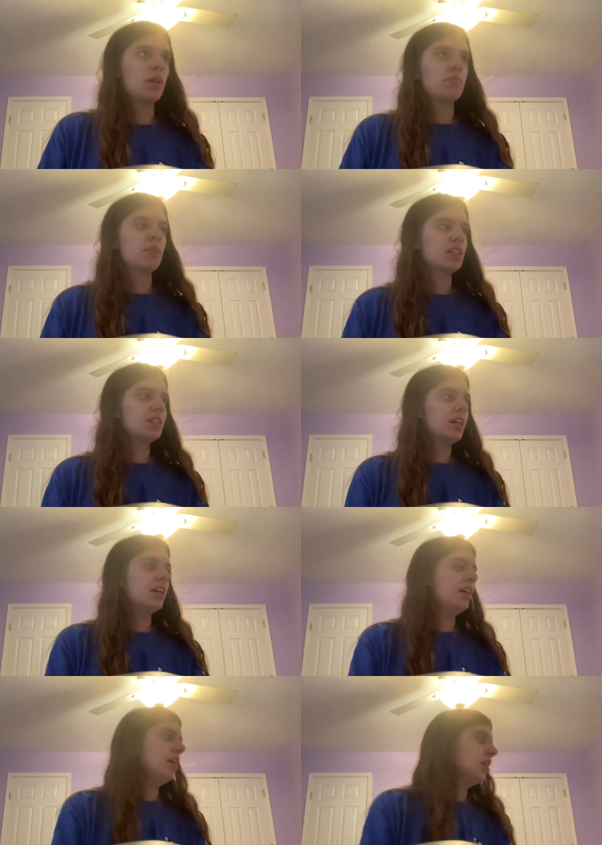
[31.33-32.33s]

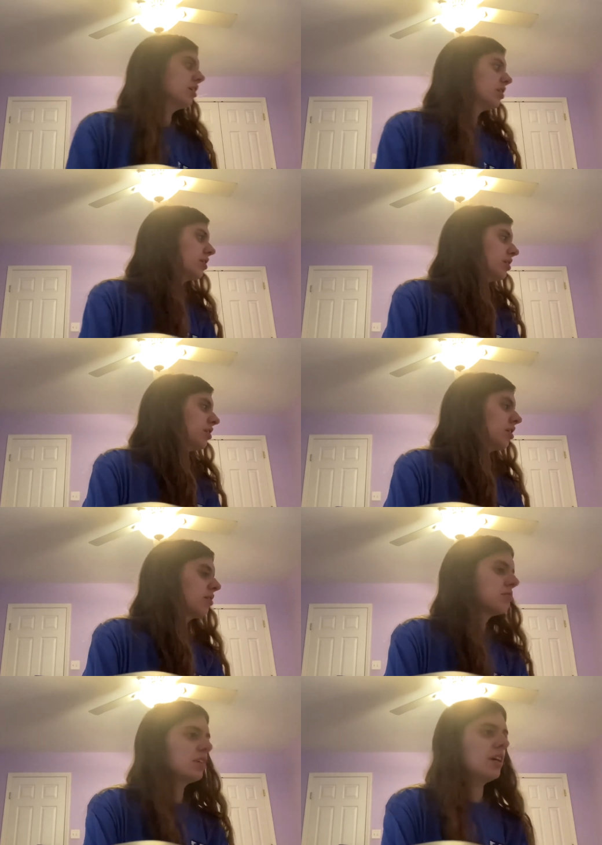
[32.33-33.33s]
Monday
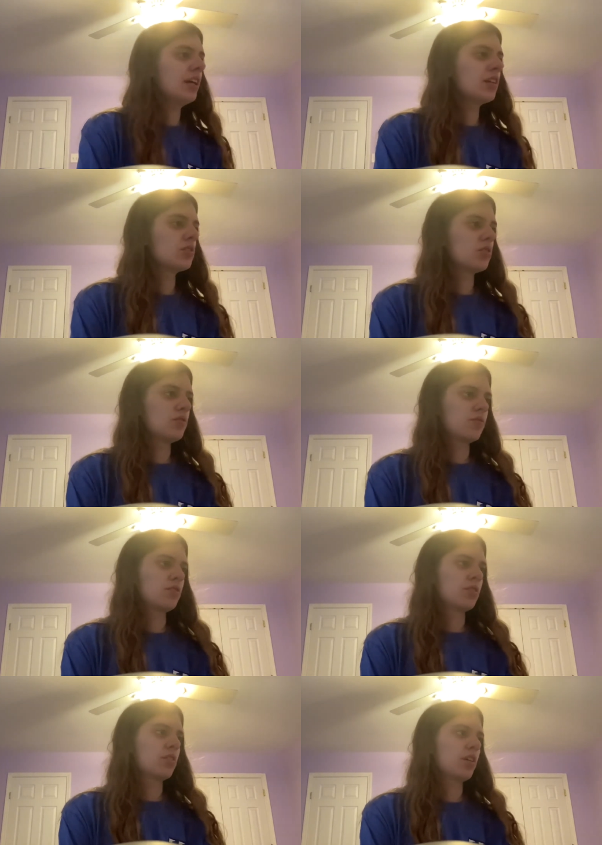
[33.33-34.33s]
to,
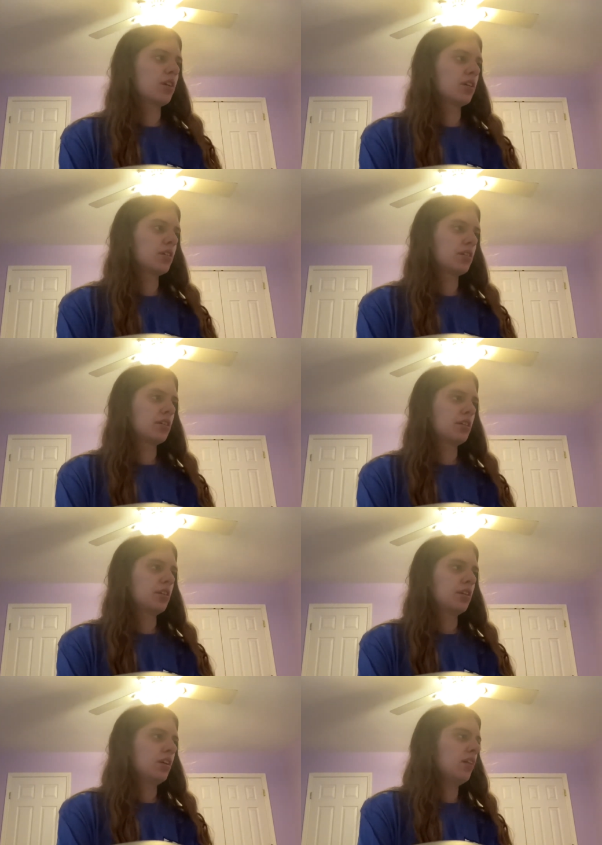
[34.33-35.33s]

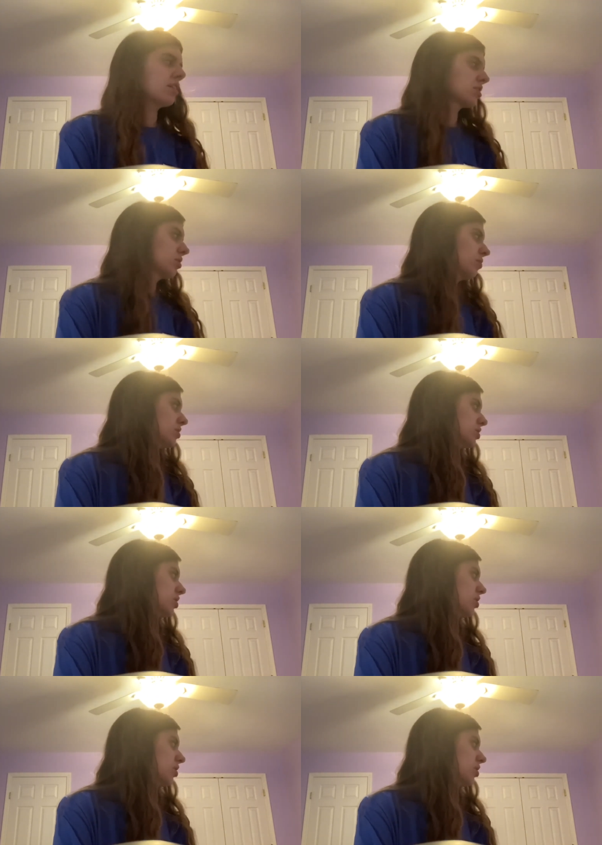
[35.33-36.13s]
Alexa, what's